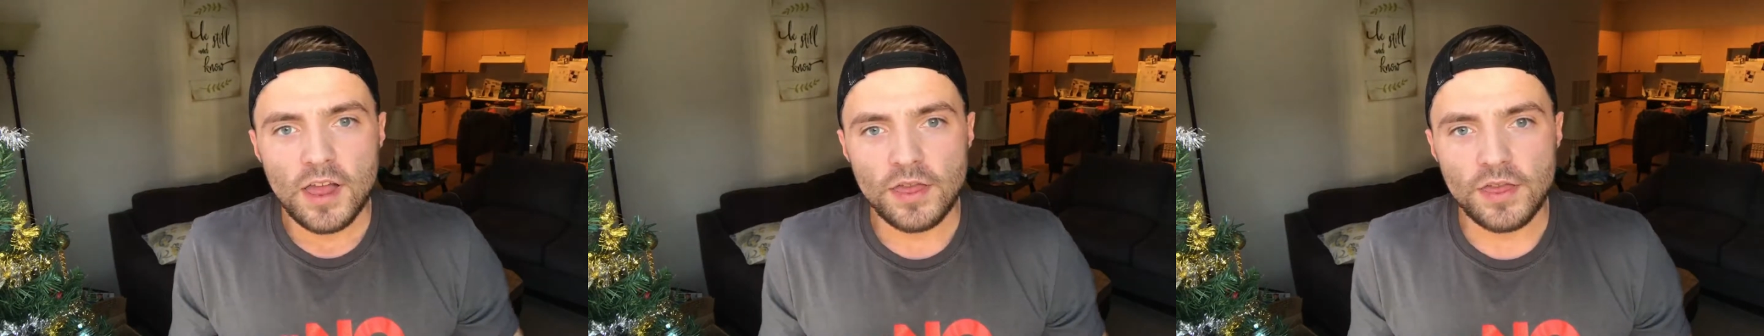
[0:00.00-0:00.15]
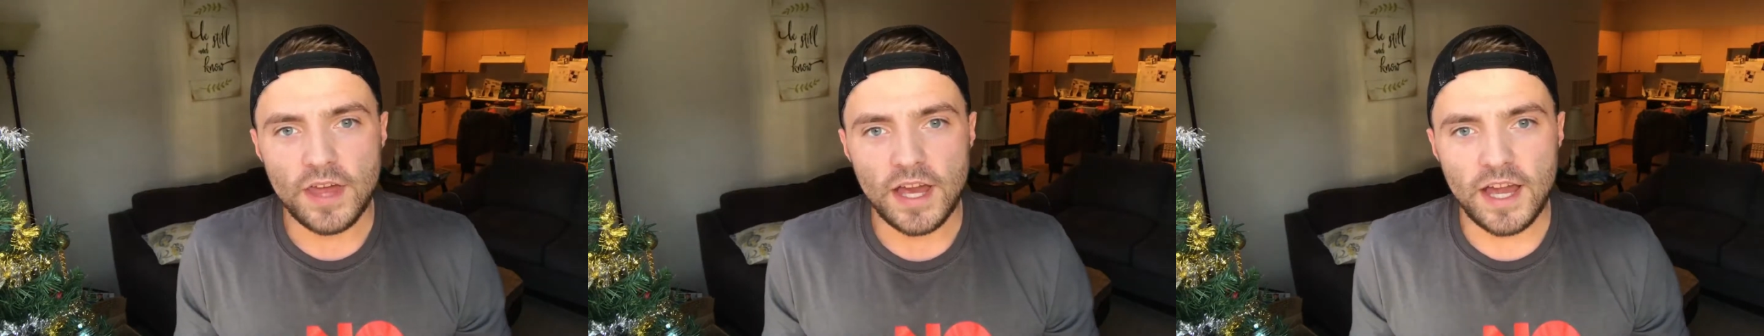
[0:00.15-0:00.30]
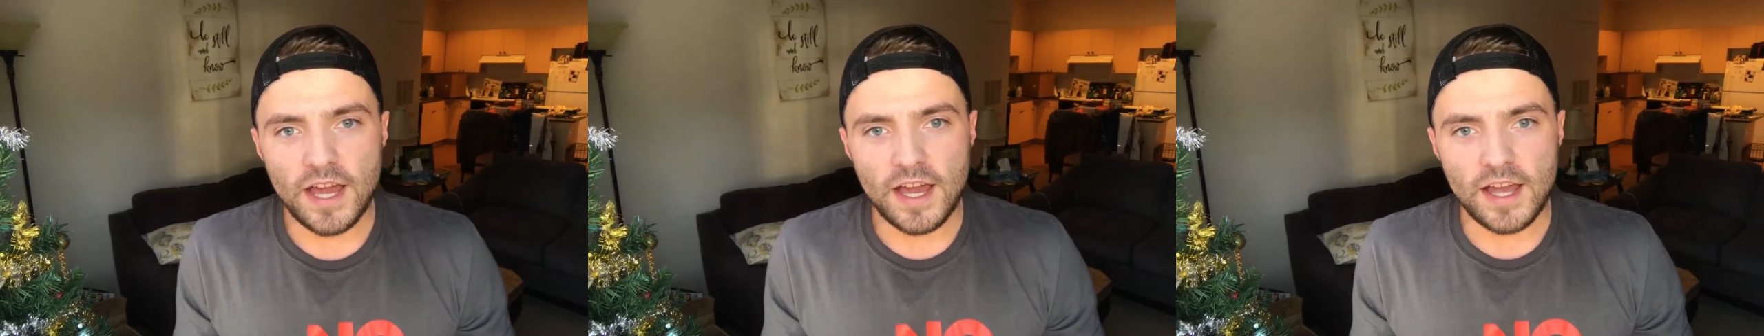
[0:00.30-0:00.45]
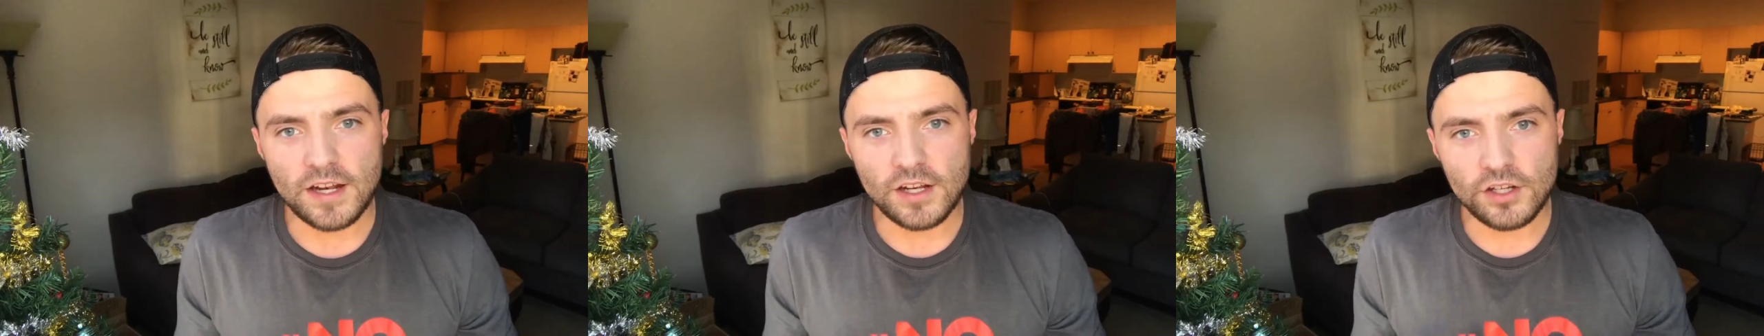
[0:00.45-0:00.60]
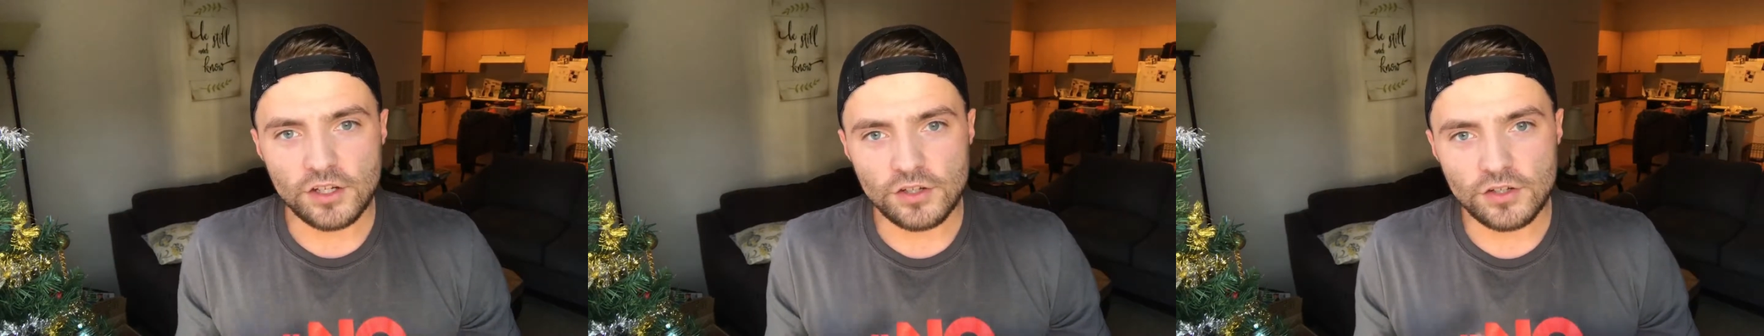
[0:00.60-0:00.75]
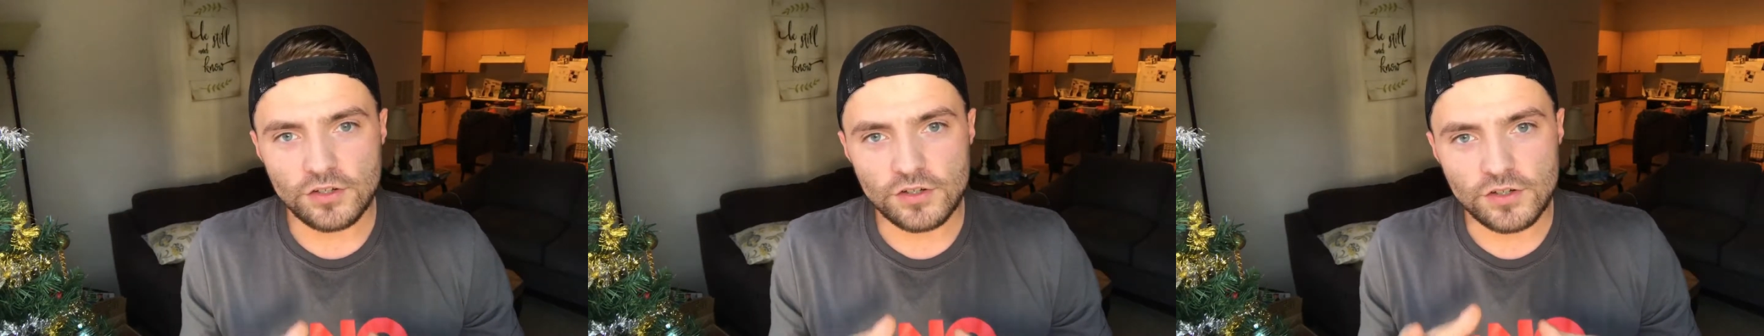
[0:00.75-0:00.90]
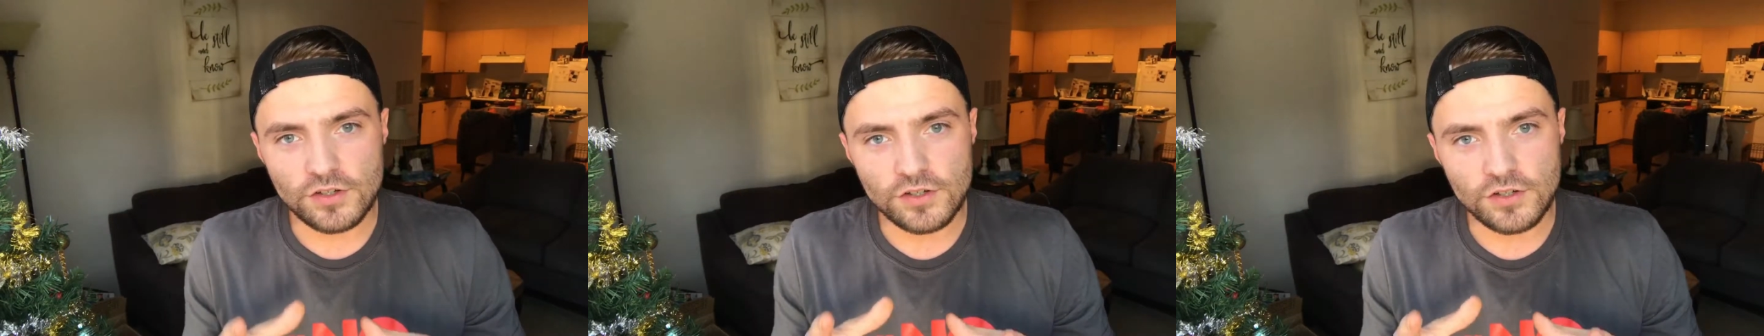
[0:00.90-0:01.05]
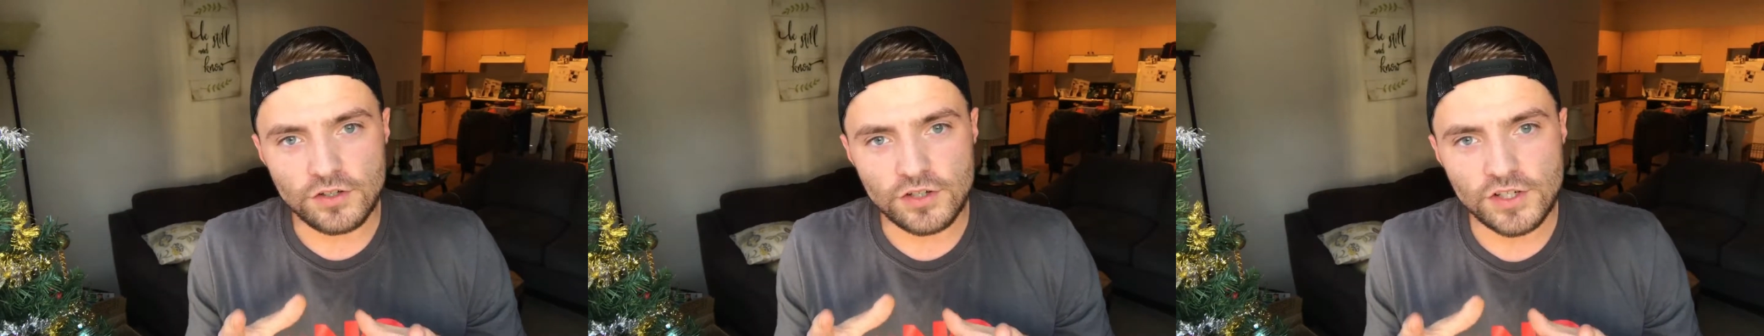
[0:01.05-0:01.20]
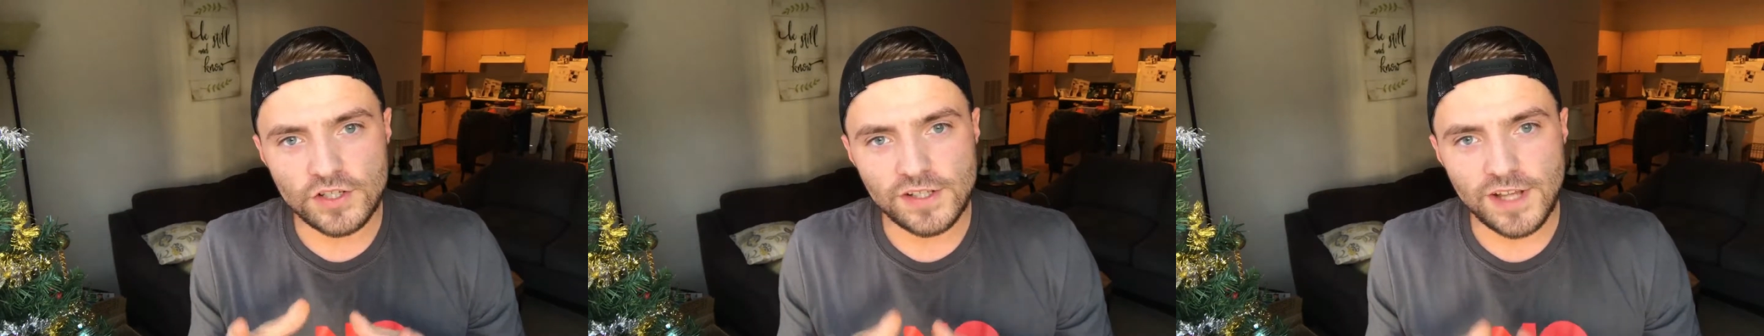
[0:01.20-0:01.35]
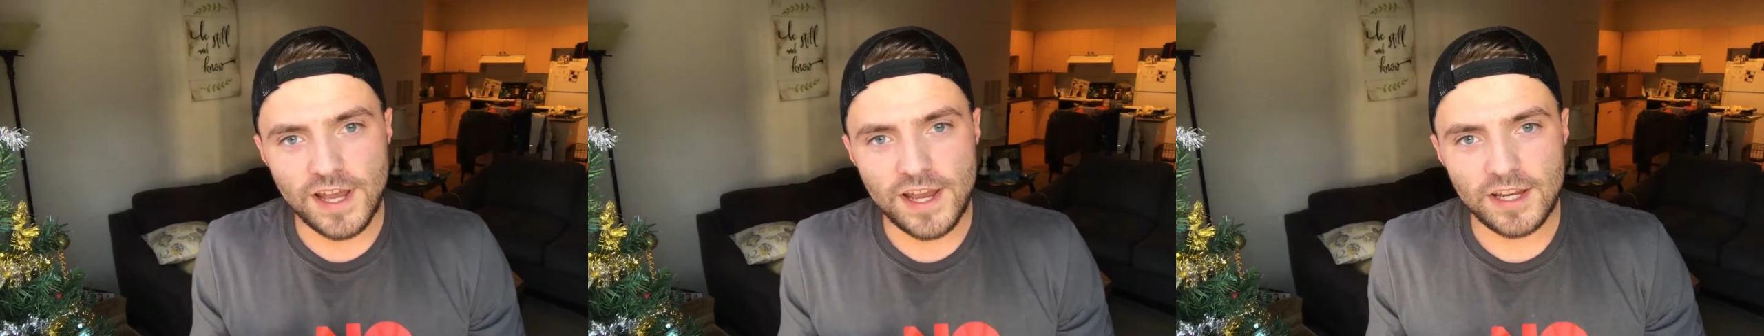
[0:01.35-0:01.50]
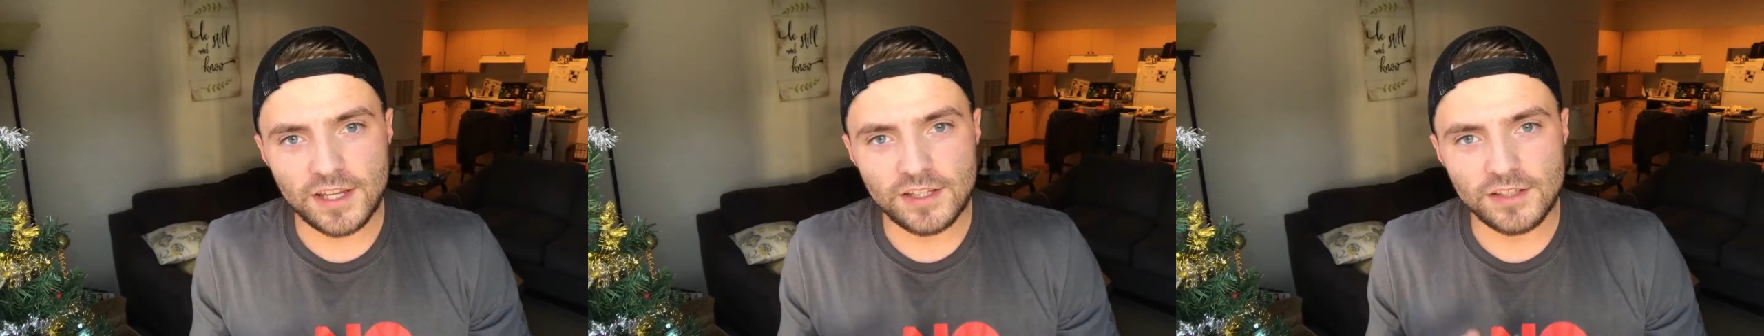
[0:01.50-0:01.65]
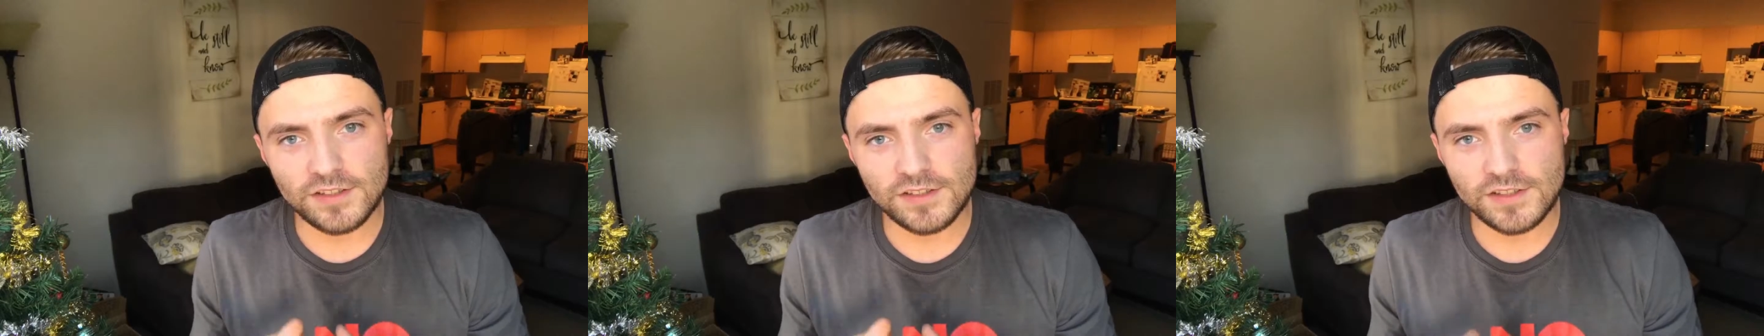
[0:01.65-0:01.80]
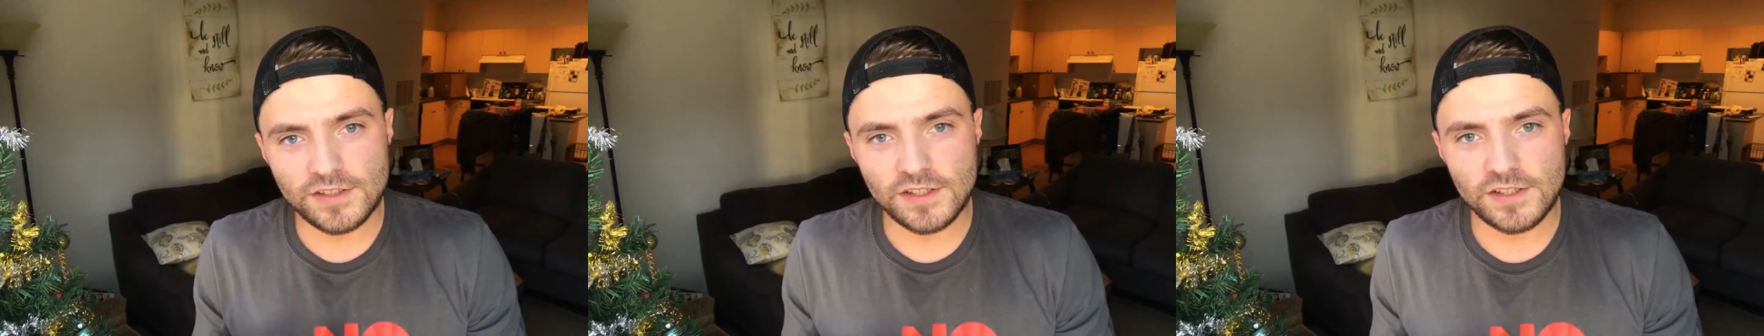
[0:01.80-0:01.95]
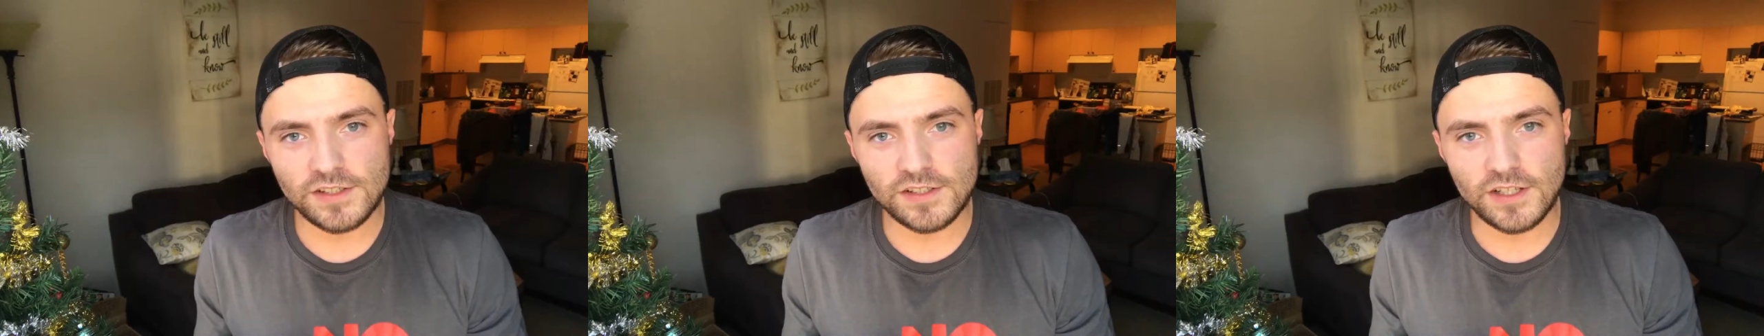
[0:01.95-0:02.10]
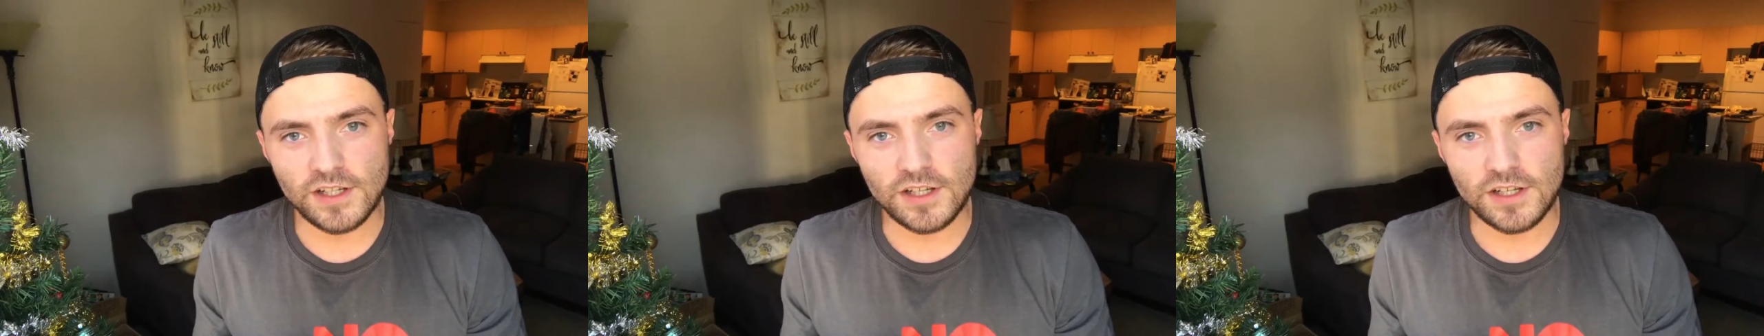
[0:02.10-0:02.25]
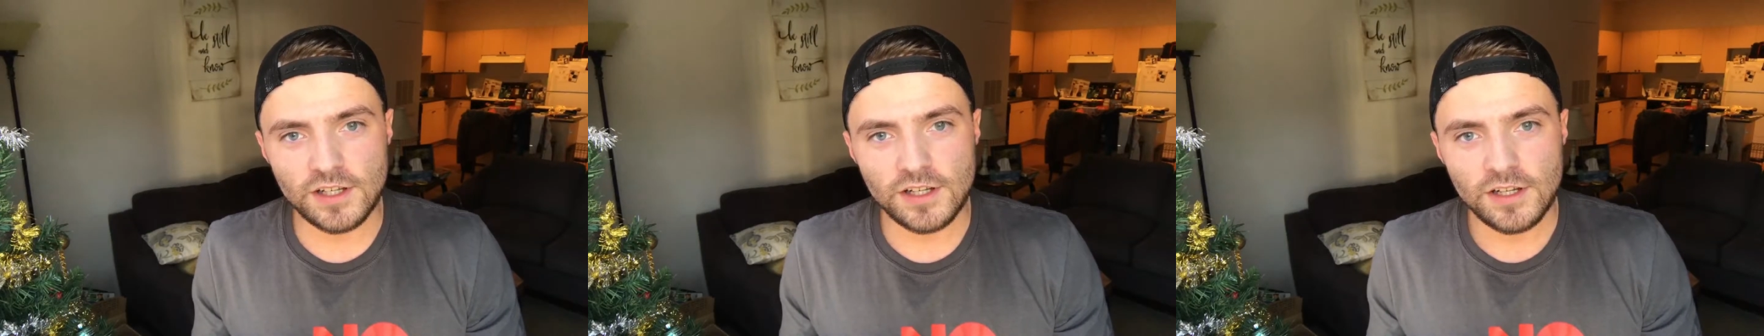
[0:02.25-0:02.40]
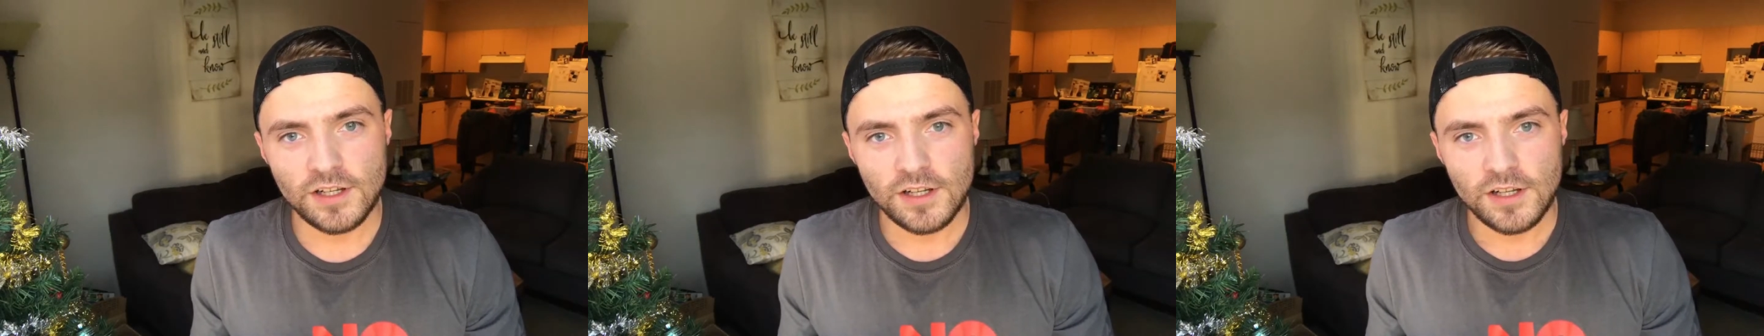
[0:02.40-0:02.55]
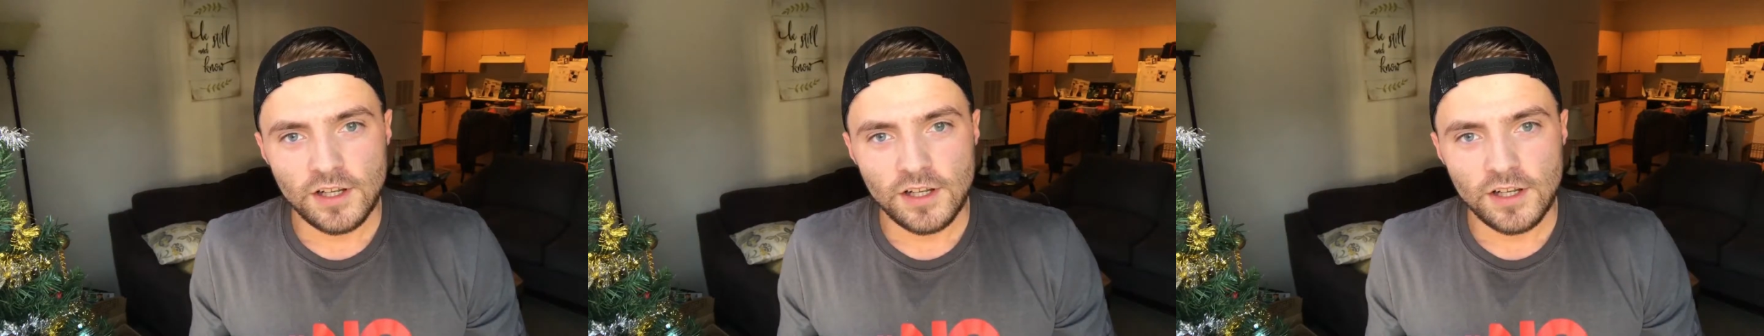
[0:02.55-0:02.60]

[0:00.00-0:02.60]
that you're staying consistent